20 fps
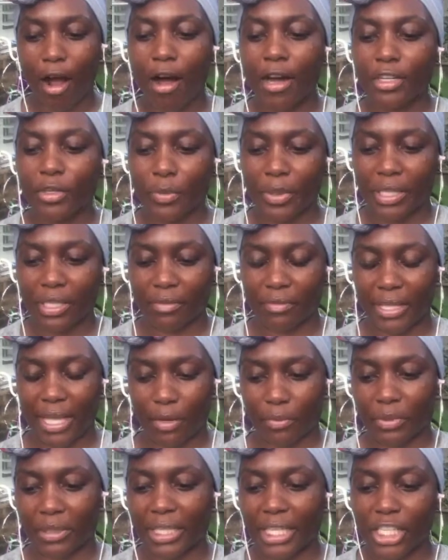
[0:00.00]
honoring of
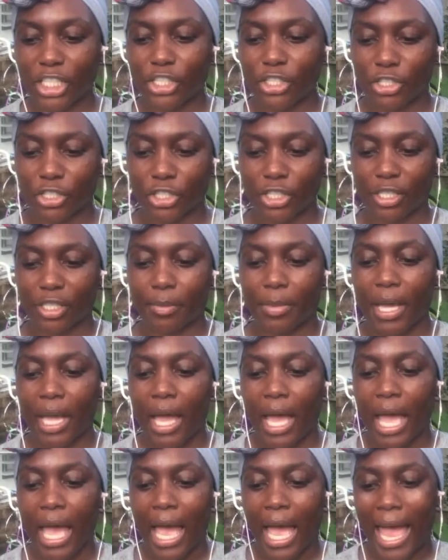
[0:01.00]
that relationship,
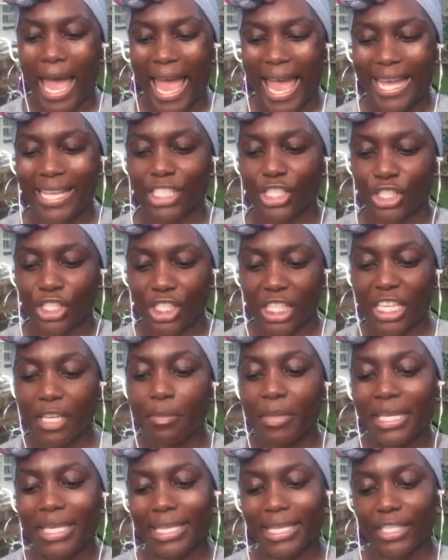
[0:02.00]
as she
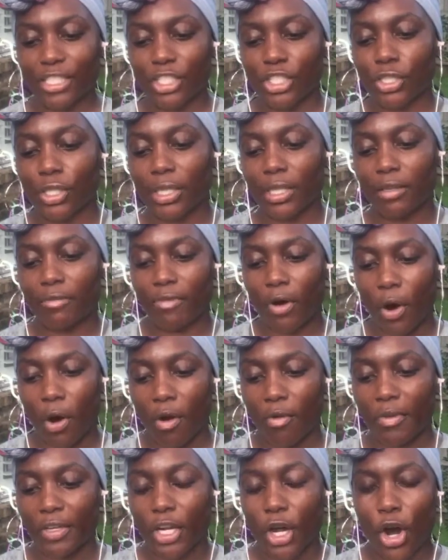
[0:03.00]
begins to
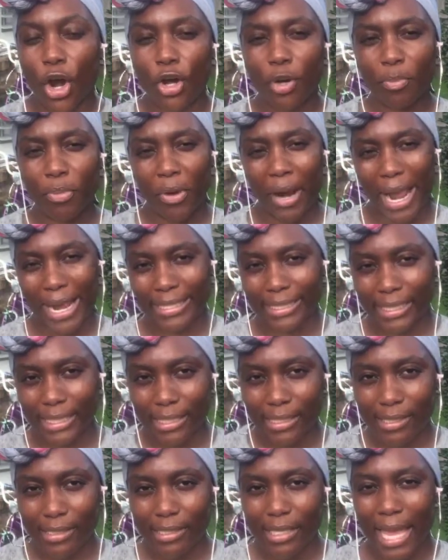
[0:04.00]
evolve in her
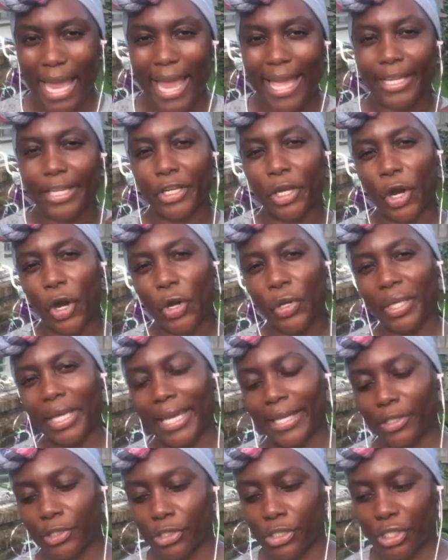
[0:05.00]
practice and in her
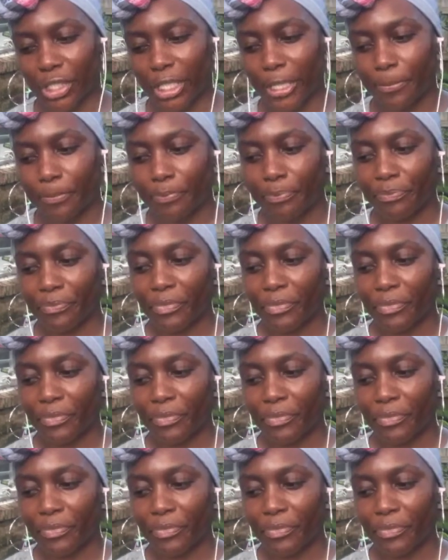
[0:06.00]
energy,